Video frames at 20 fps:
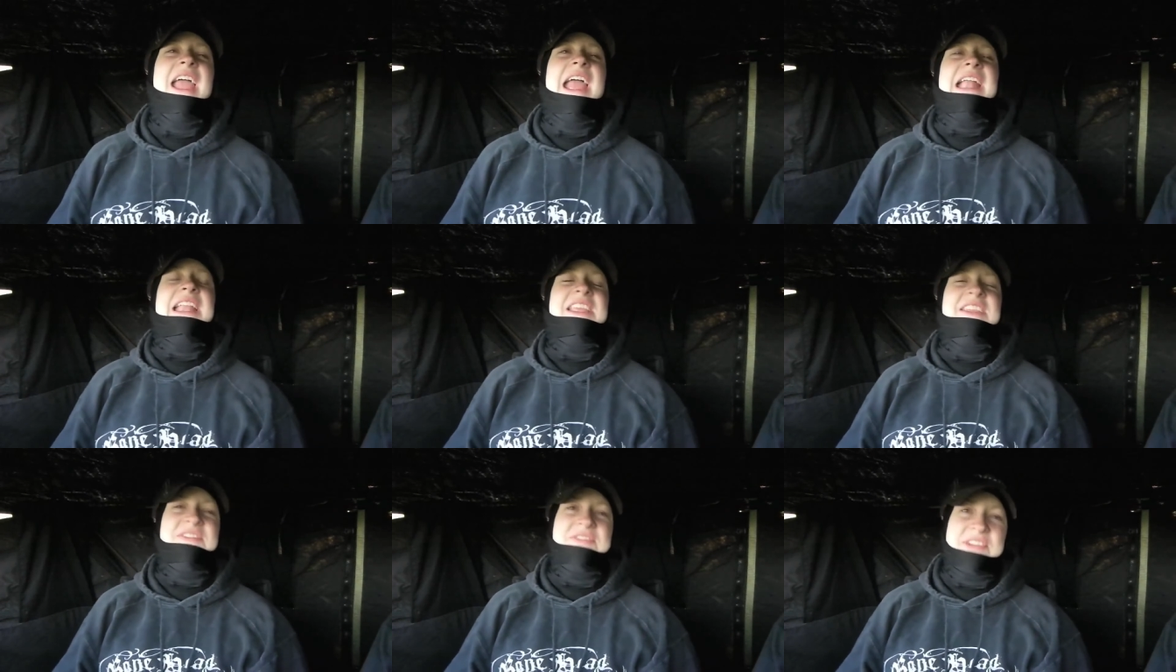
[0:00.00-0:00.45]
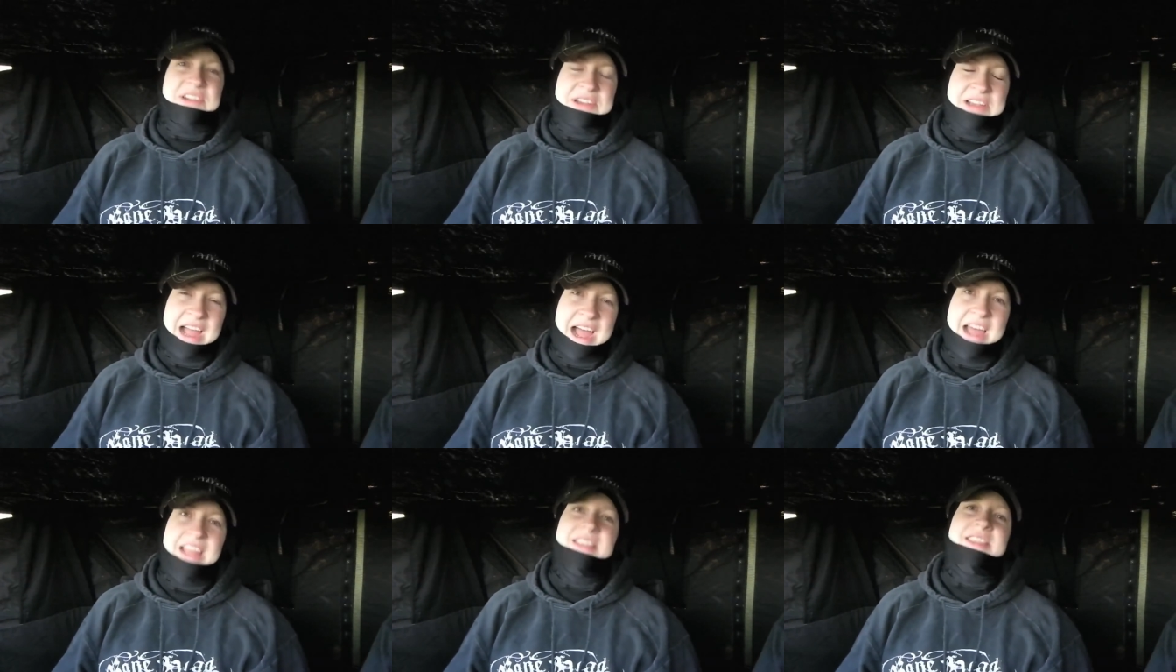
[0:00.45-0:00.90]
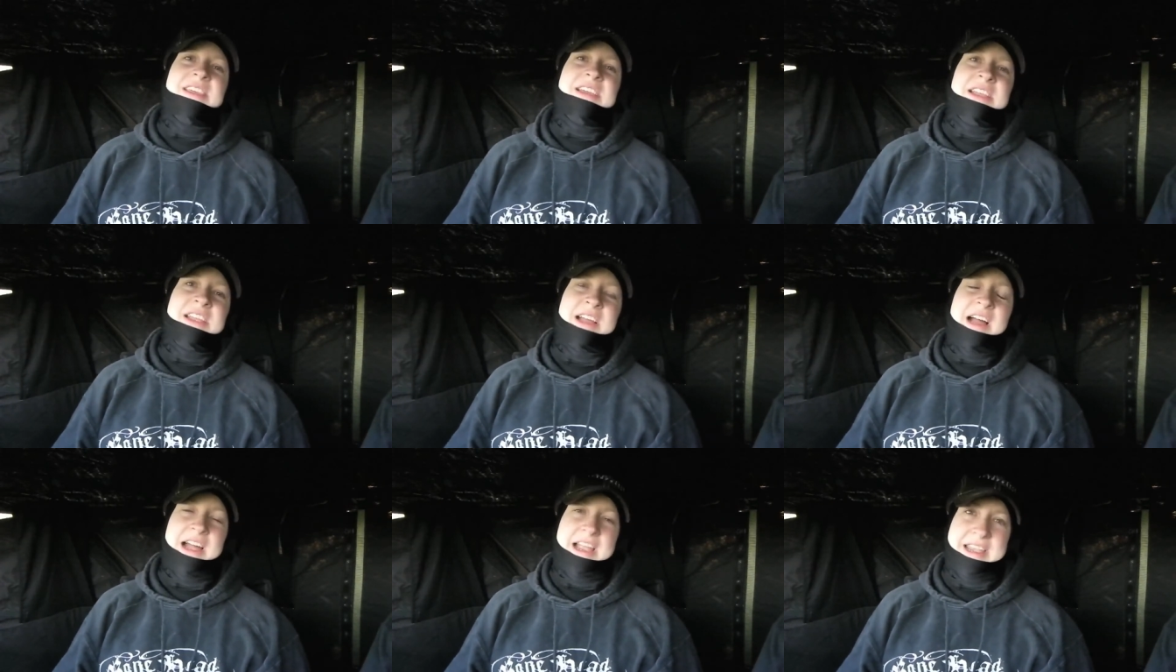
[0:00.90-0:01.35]
And he forgot the
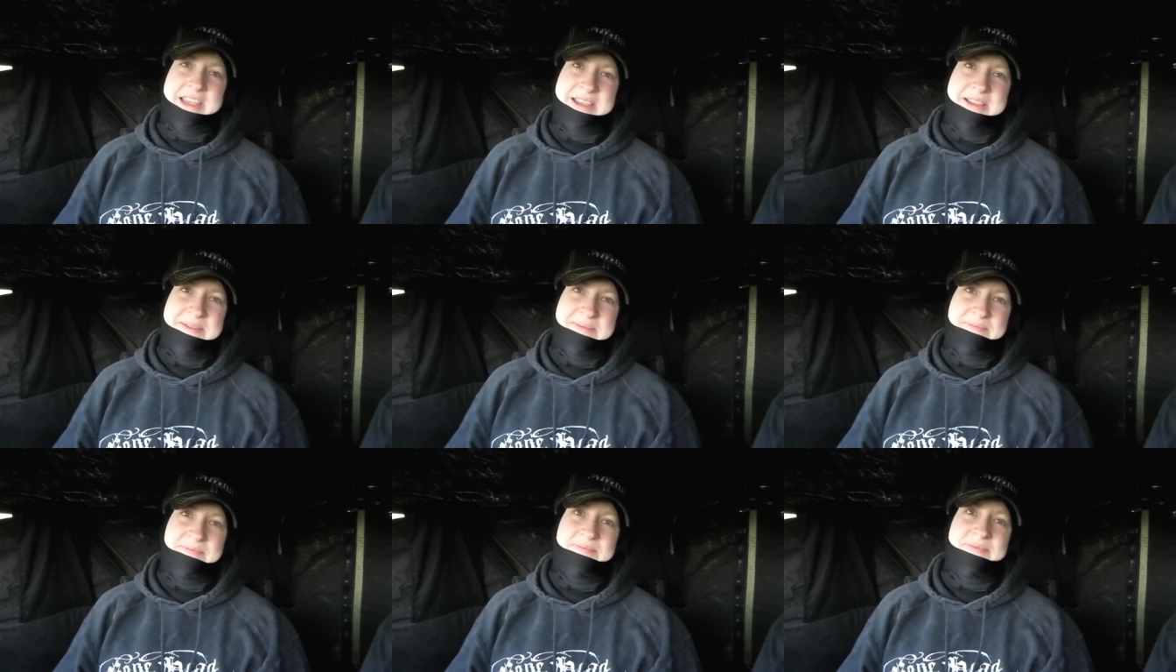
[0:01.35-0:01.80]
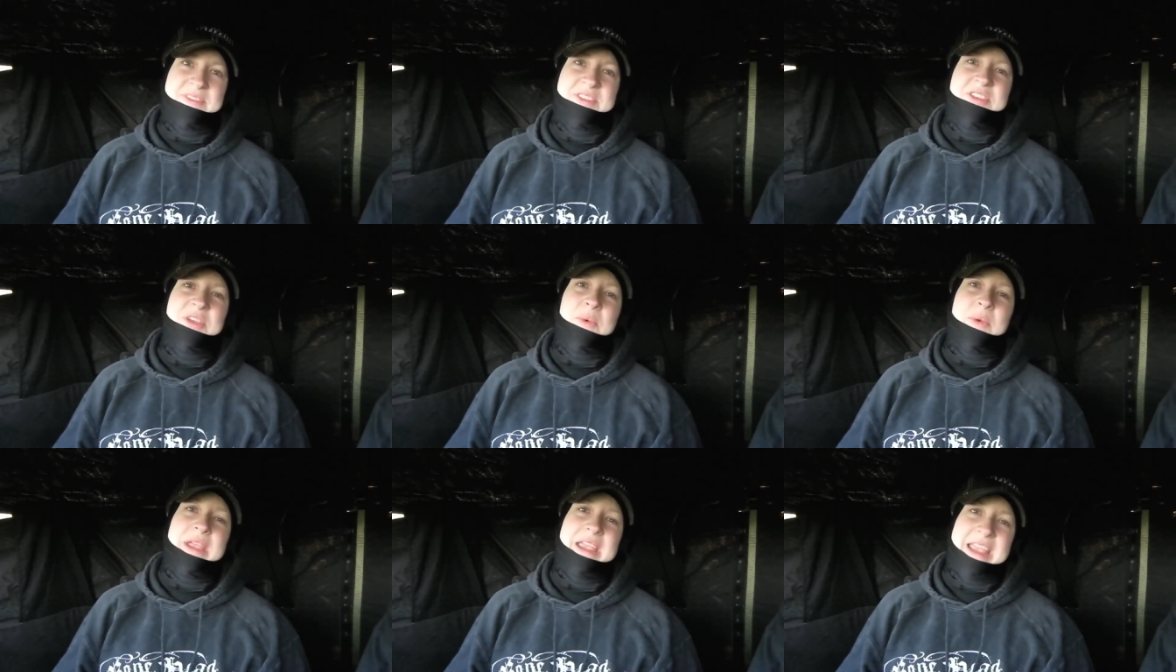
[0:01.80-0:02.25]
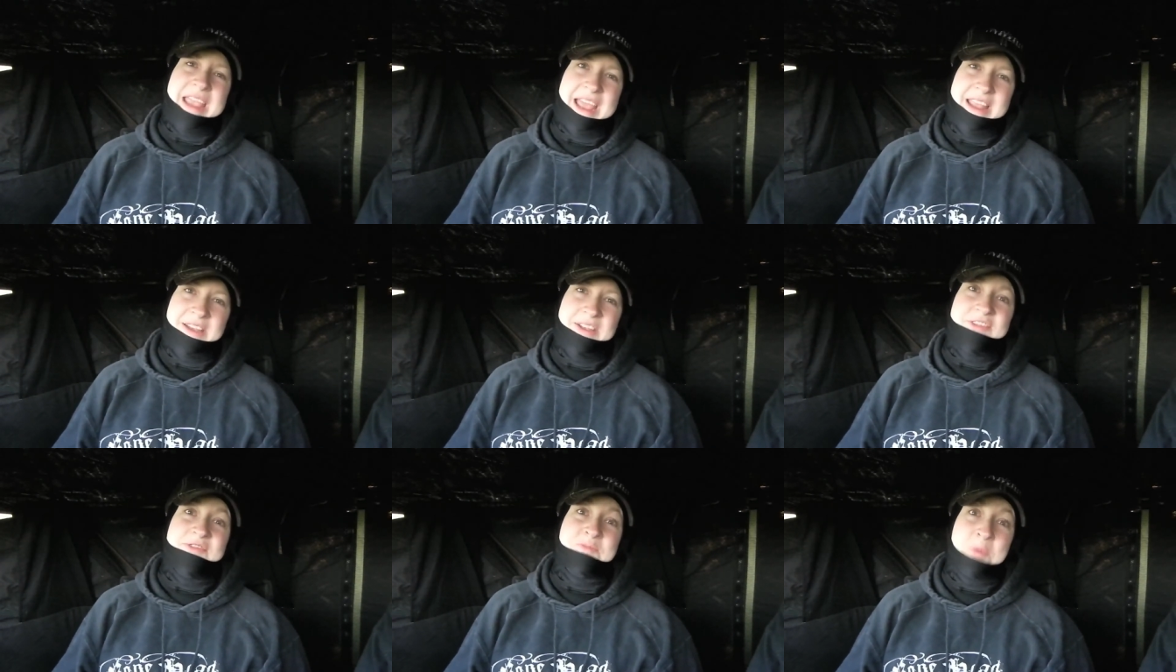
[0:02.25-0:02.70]
gun, so he
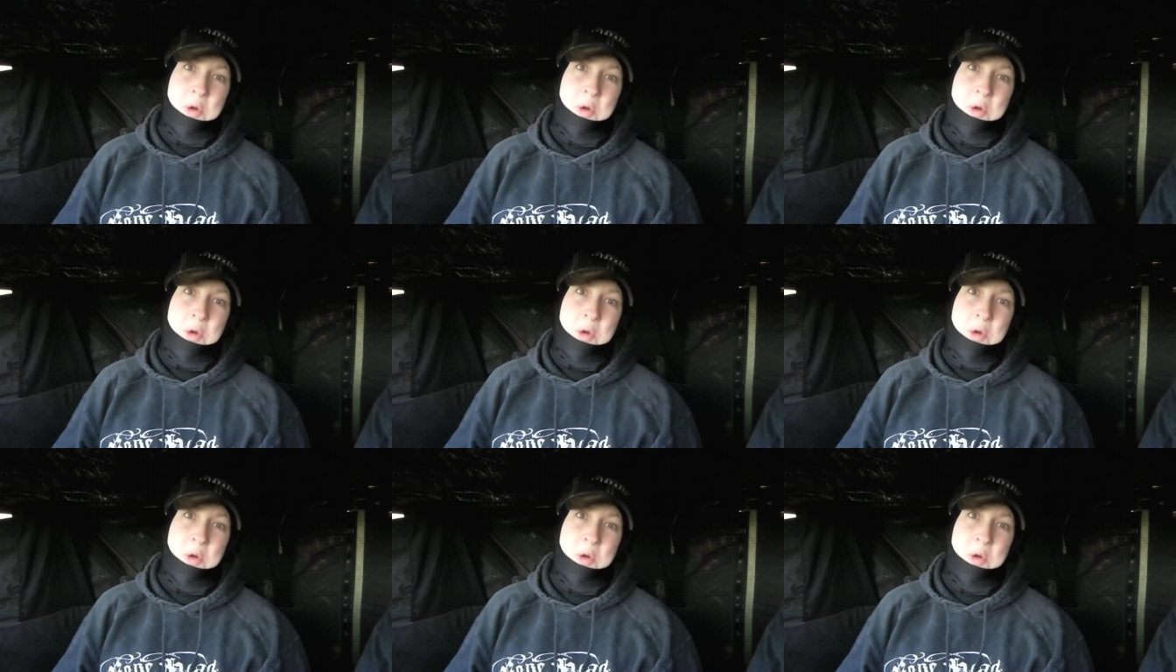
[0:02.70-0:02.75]
had to